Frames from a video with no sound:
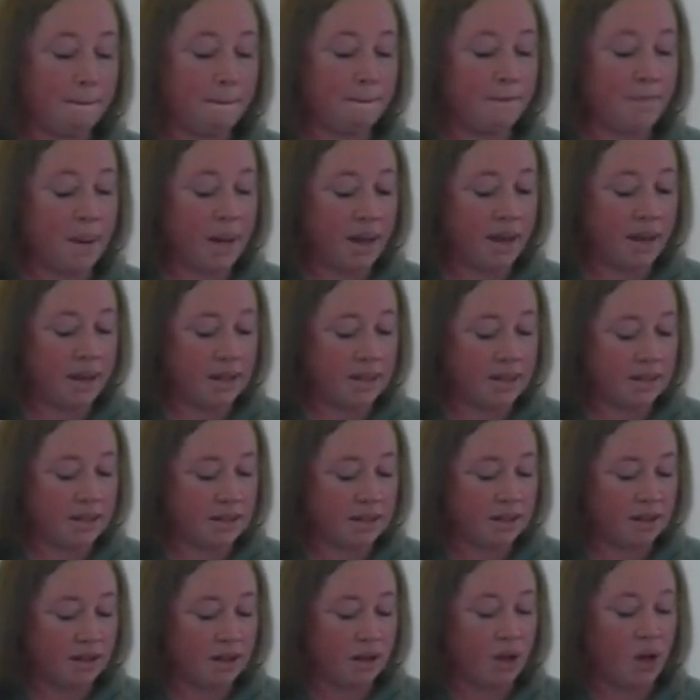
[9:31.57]
But
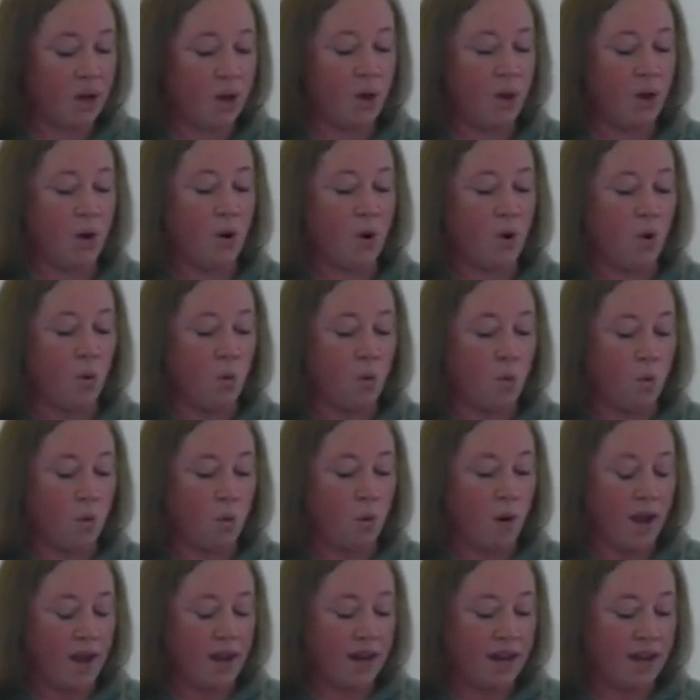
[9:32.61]

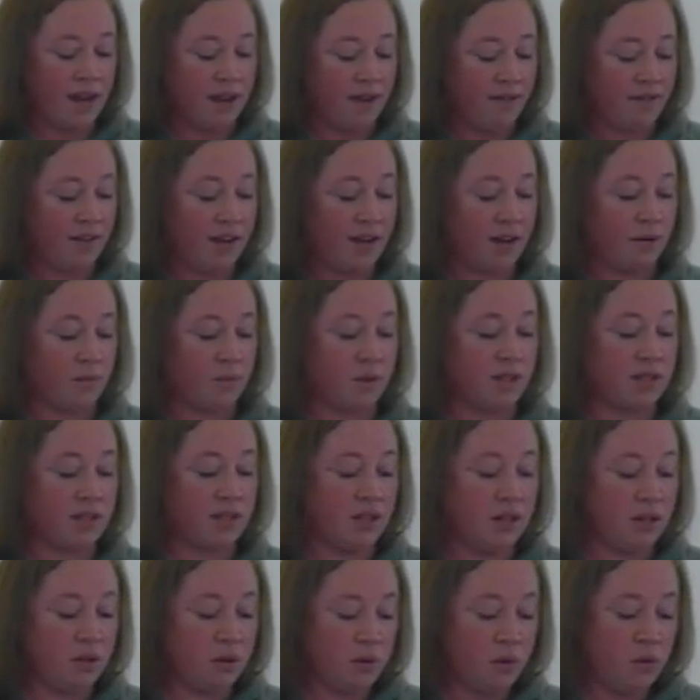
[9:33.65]
what if it was
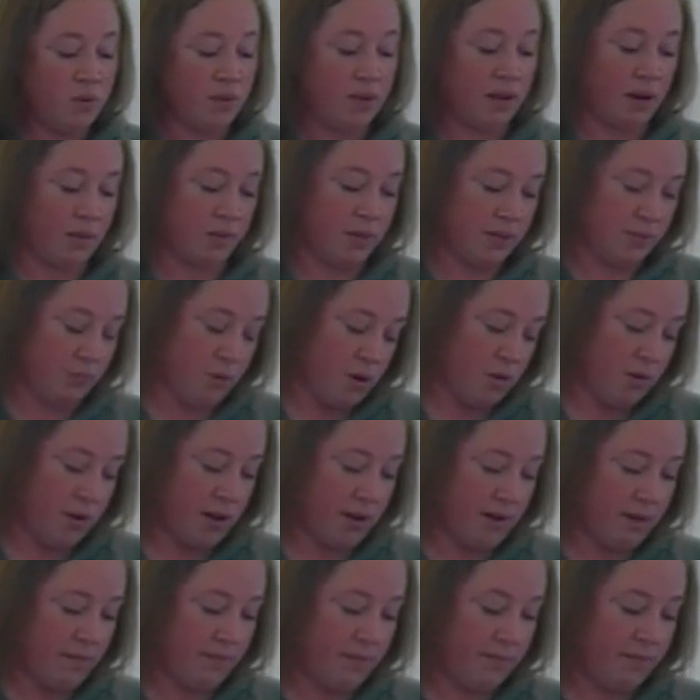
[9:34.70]
you that was
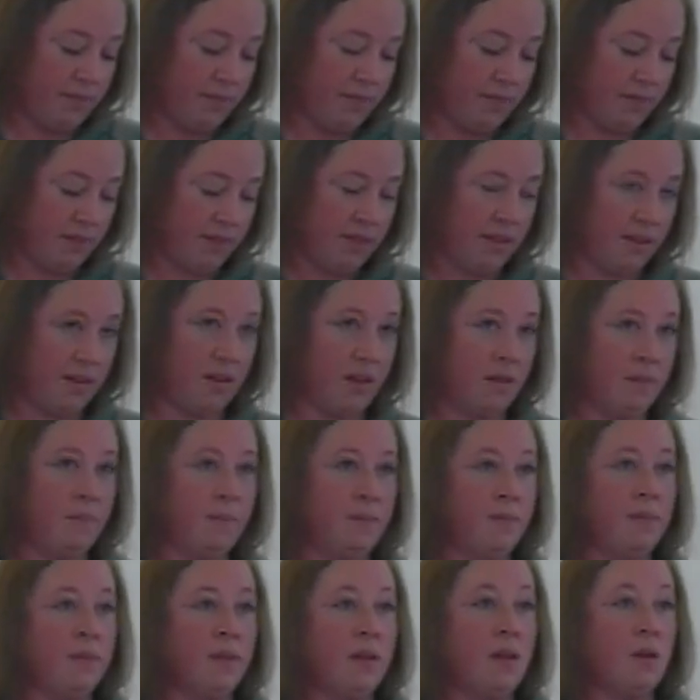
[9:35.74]
broken?
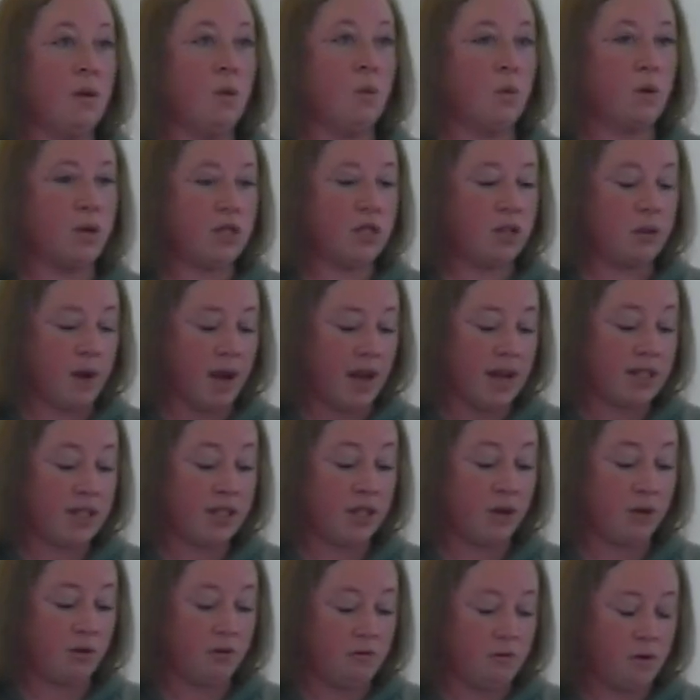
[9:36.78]
Would you ask
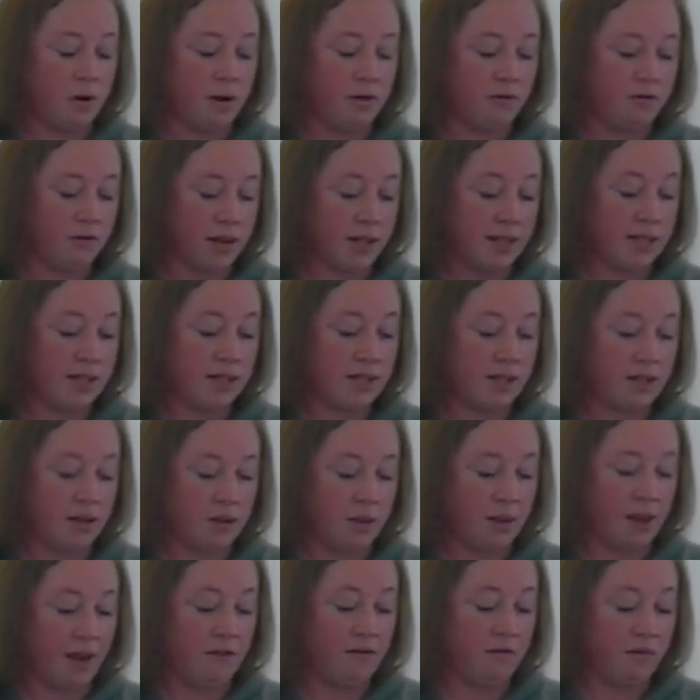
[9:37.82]
your four friends to do
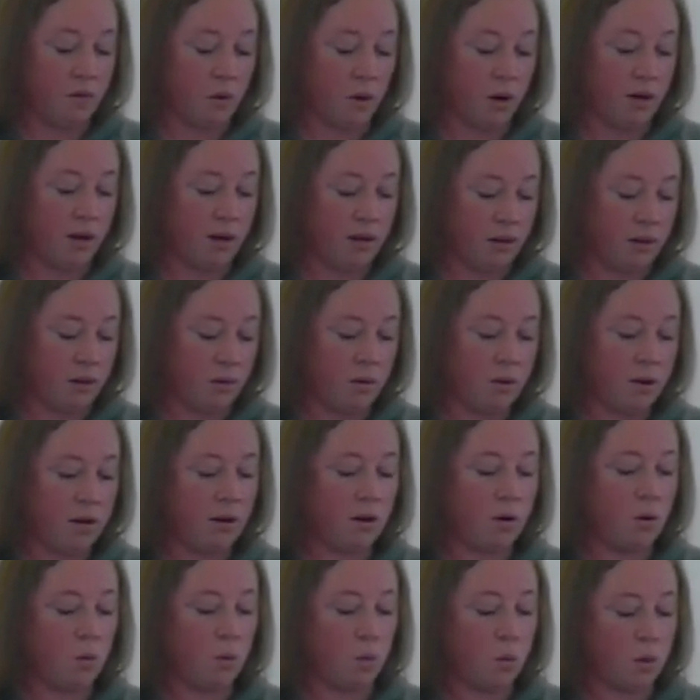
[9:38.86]
that for you?
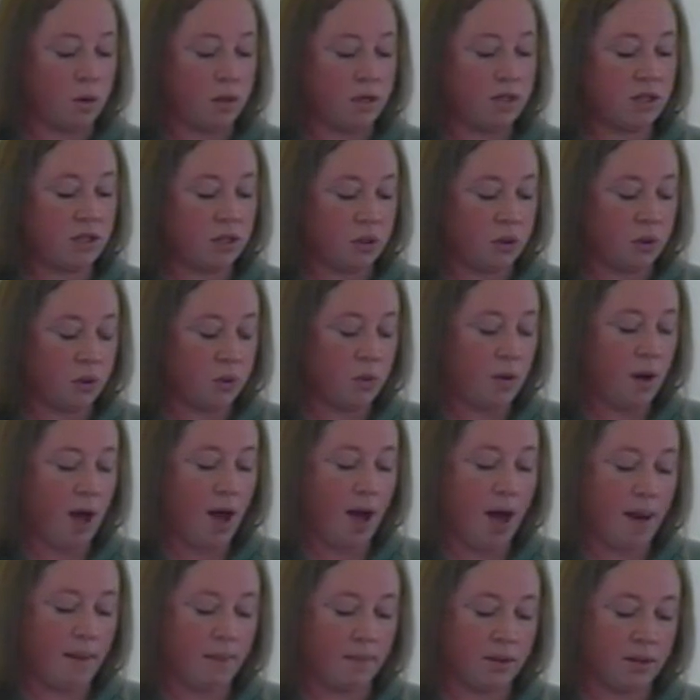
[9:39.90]
Would you
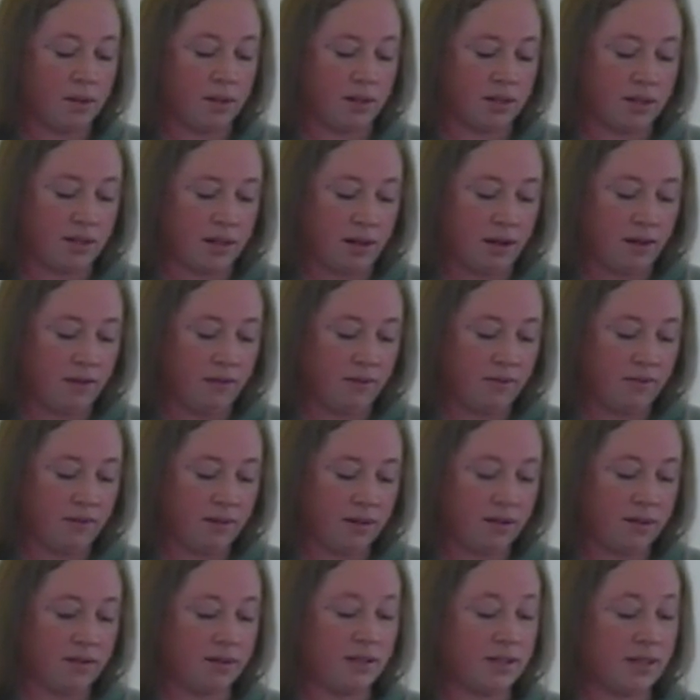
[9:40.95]
humble yourself
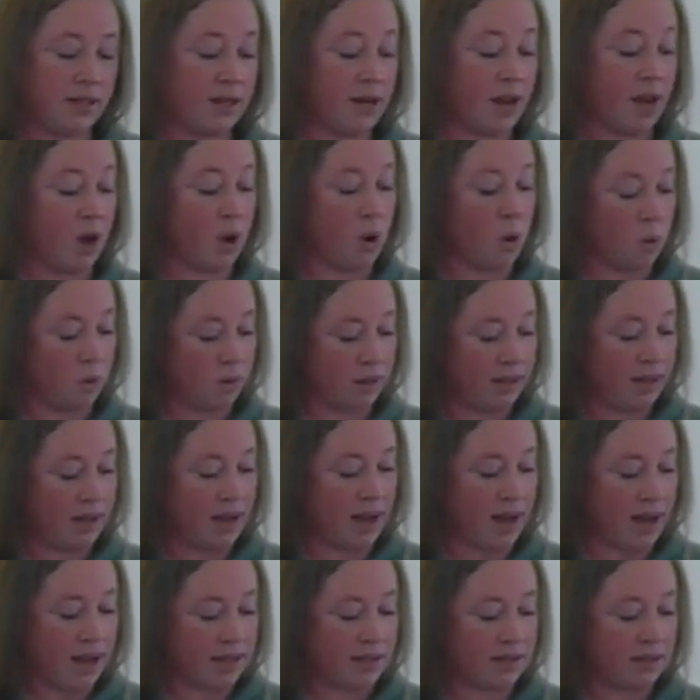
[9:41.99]
to not only
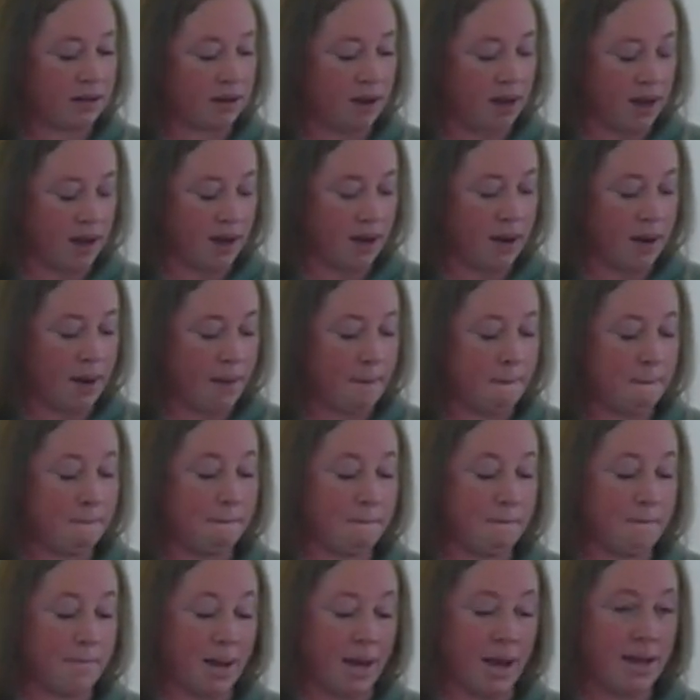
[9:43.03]
ask God,
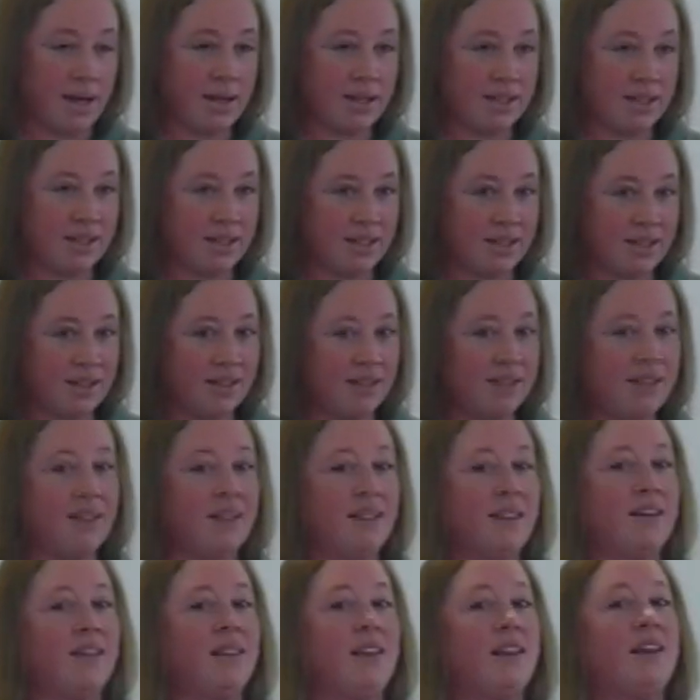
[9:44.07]
but
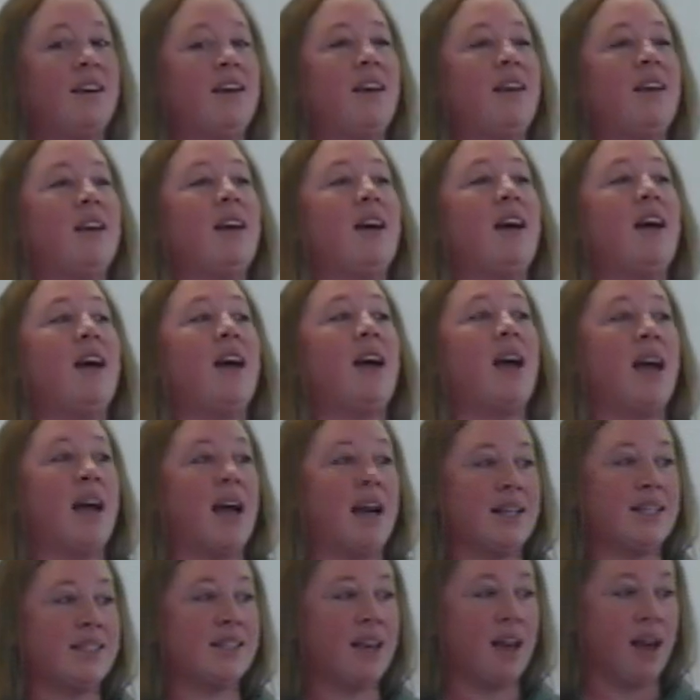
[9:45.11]

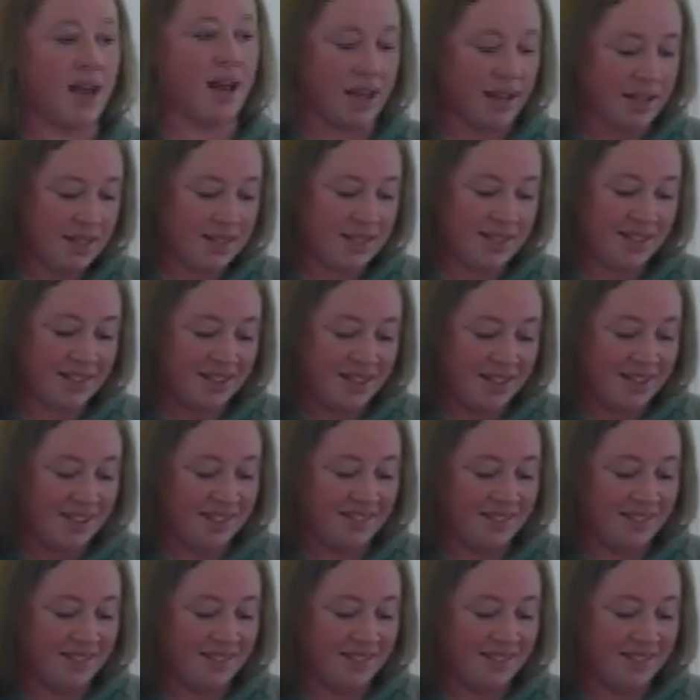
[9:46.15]
ask us,